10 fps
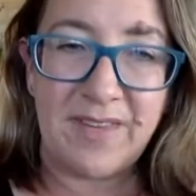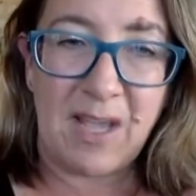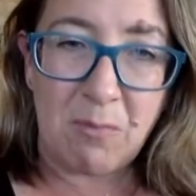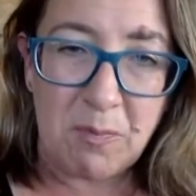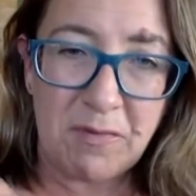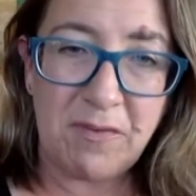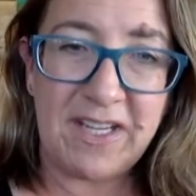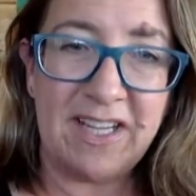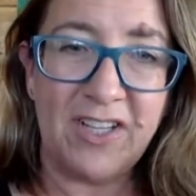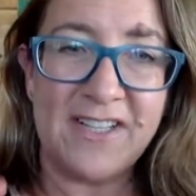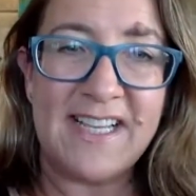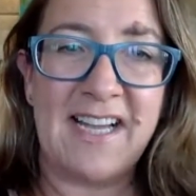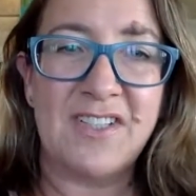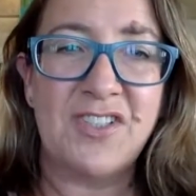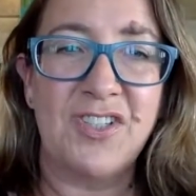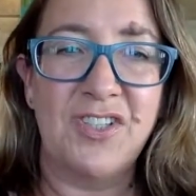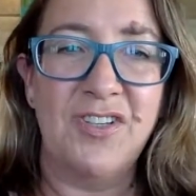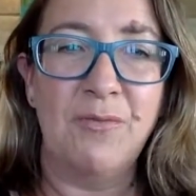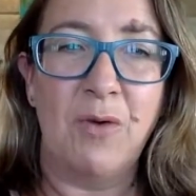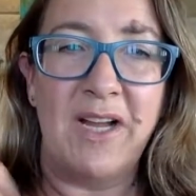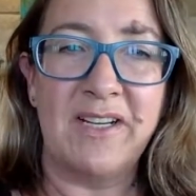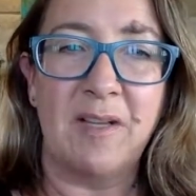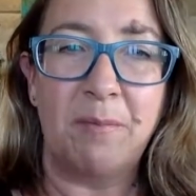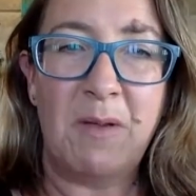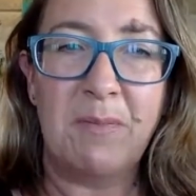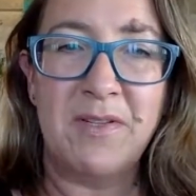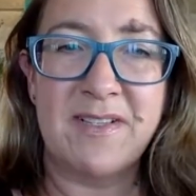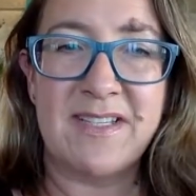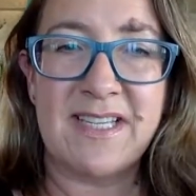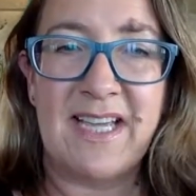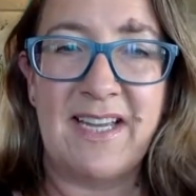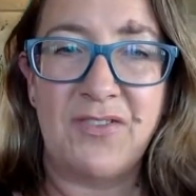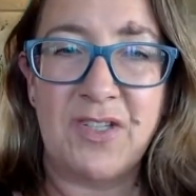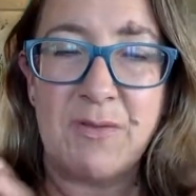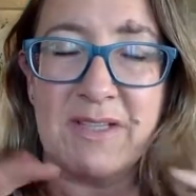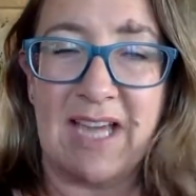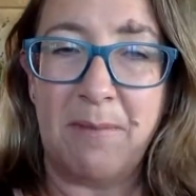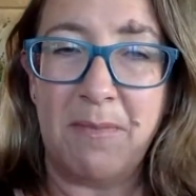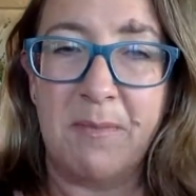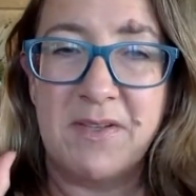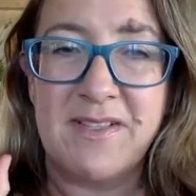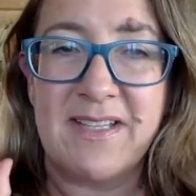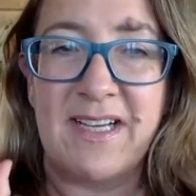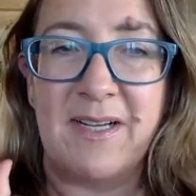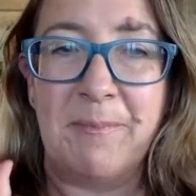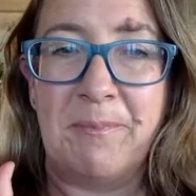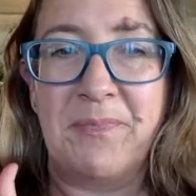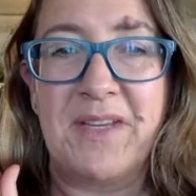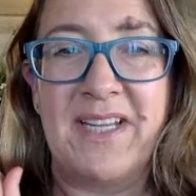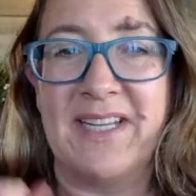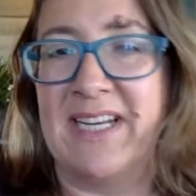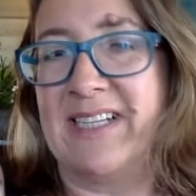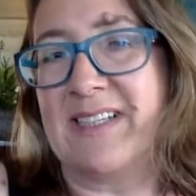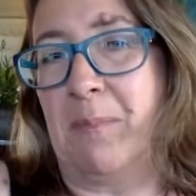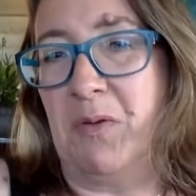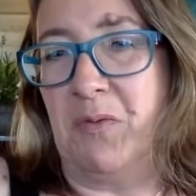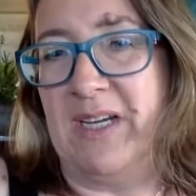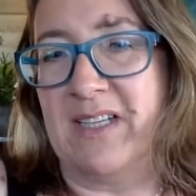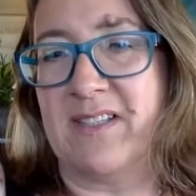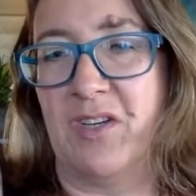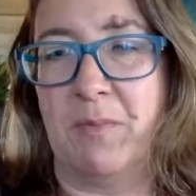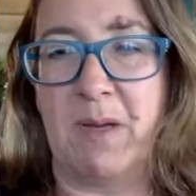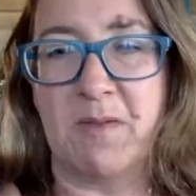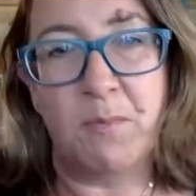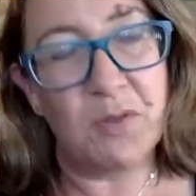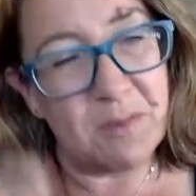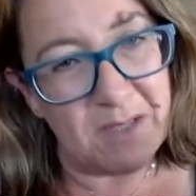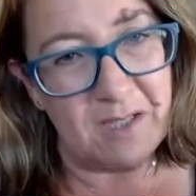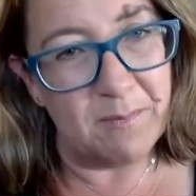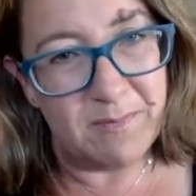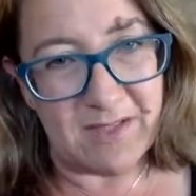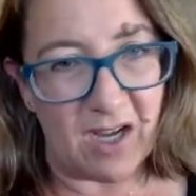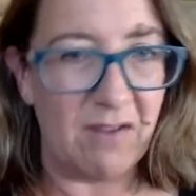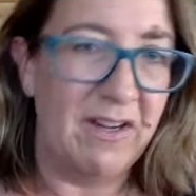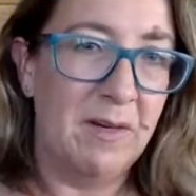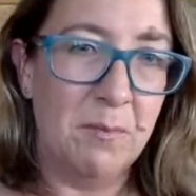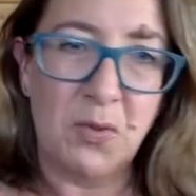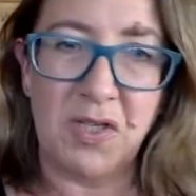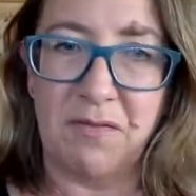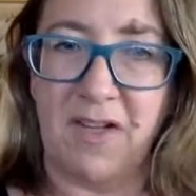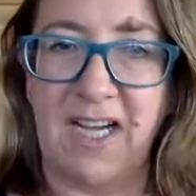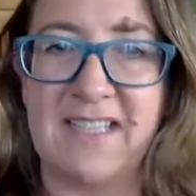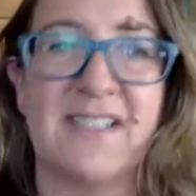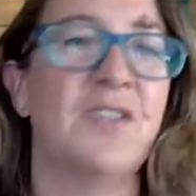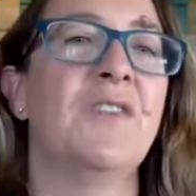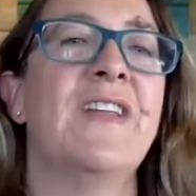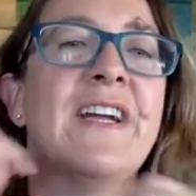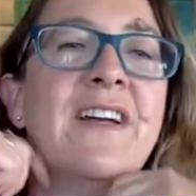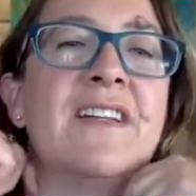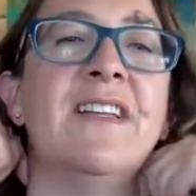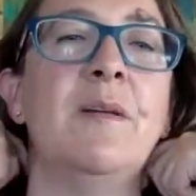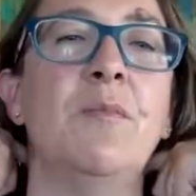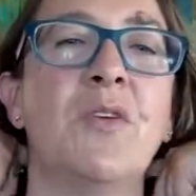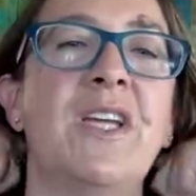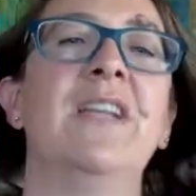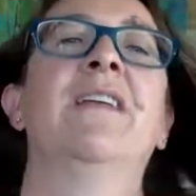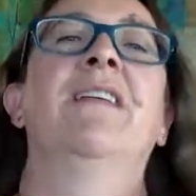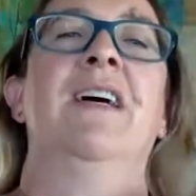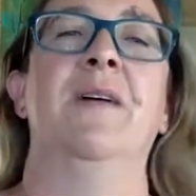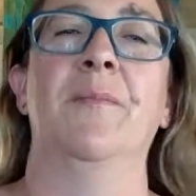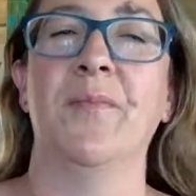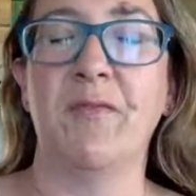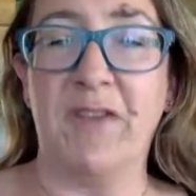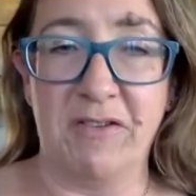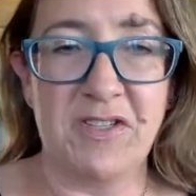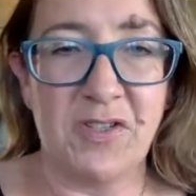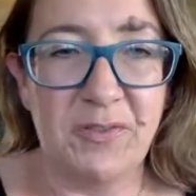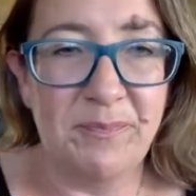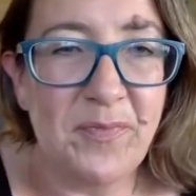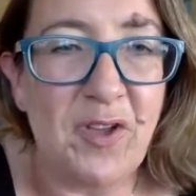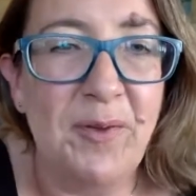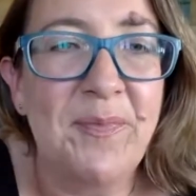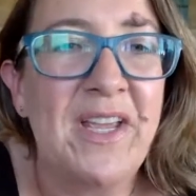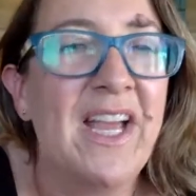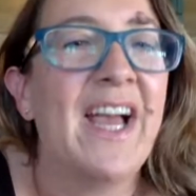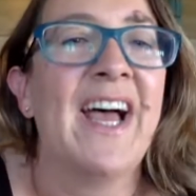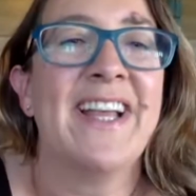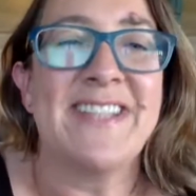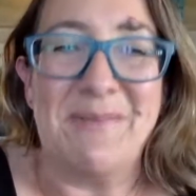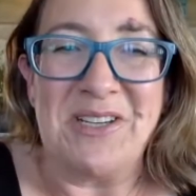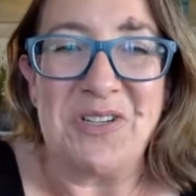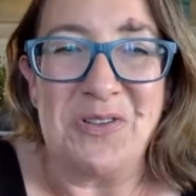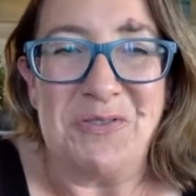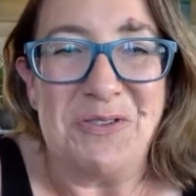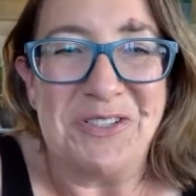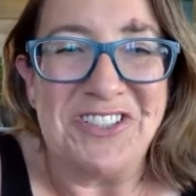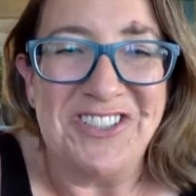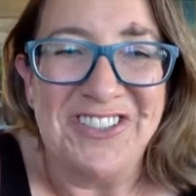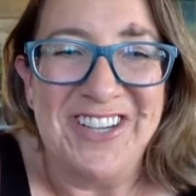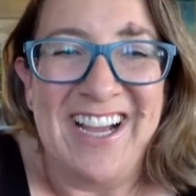And we'll be flicking those out to Wine Club members and Drinks with Kate members in the next couple of weeks. So you'll be able to put them in your diary and book your flights and all that kind of thing, book in very soon. So something to look forward to.